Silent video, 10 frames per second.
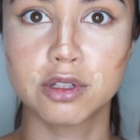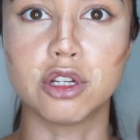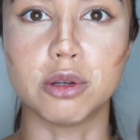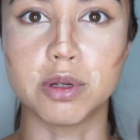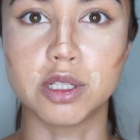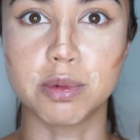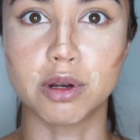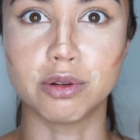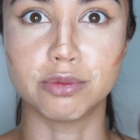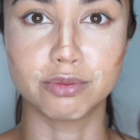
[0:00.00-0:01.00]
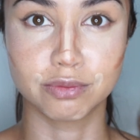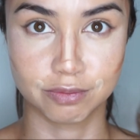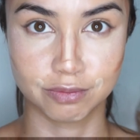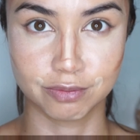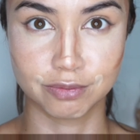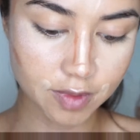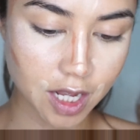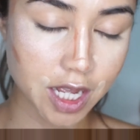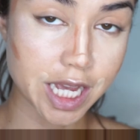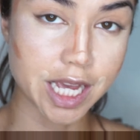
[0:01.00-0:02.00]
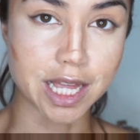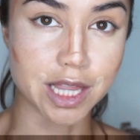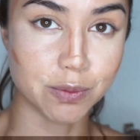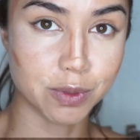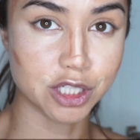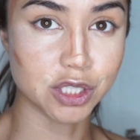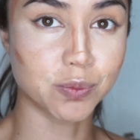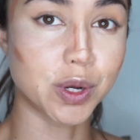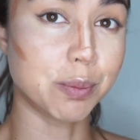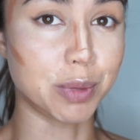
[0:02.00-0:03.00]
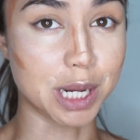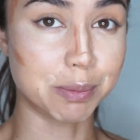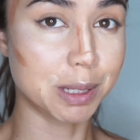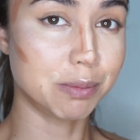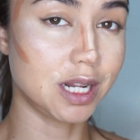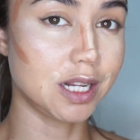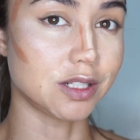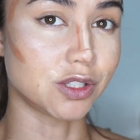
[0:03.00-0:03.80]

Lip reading: Cupid's bow. And then we just want to blend and blend.